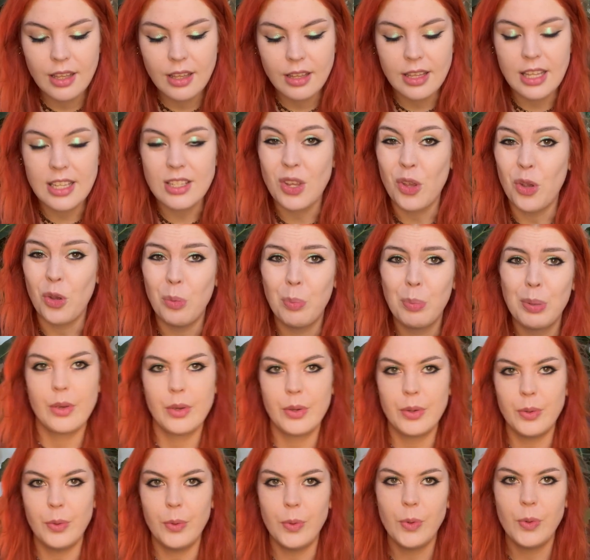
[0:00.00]
There's hope.
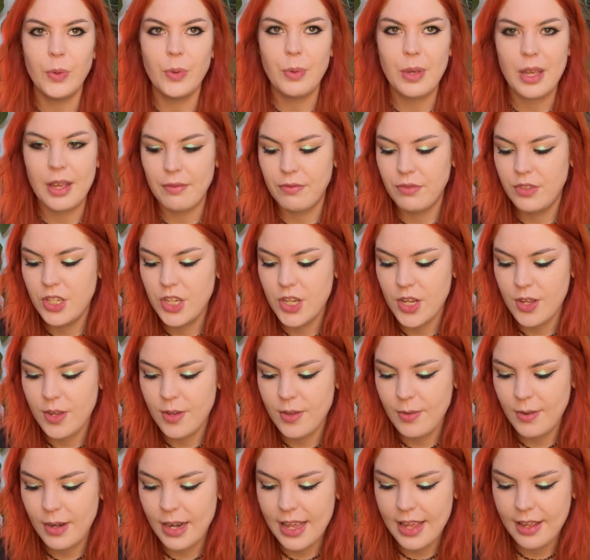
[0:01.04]
Oh, we have
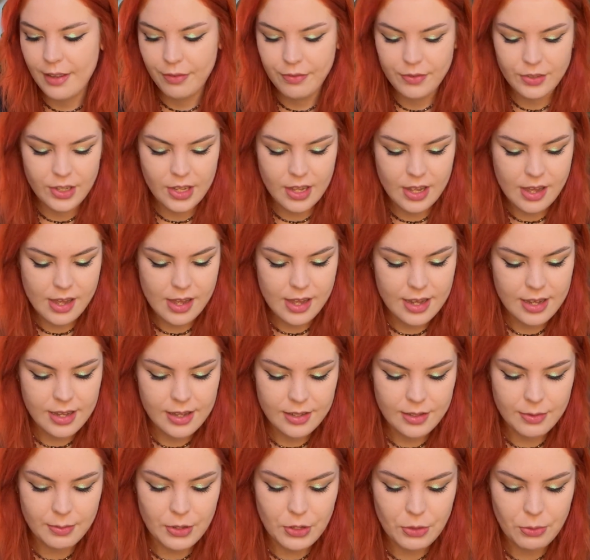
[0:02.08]
2 left,
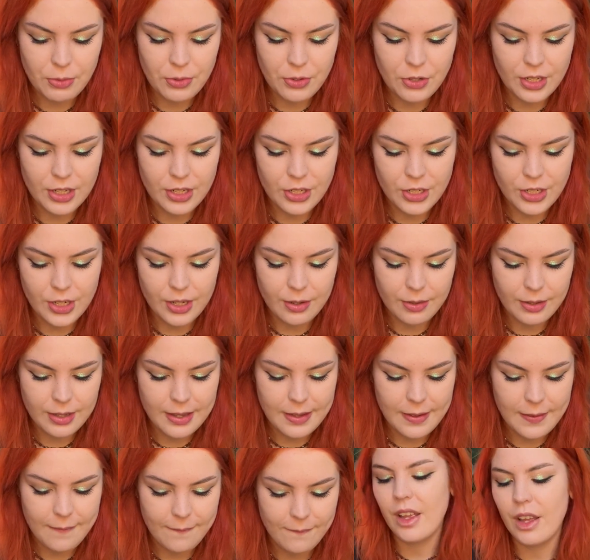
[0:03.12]
guys. Which one shall I show
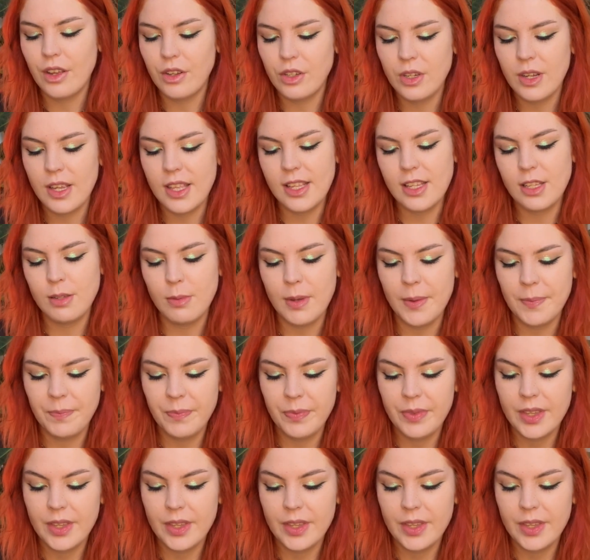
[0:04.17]
you? I'll show you this one.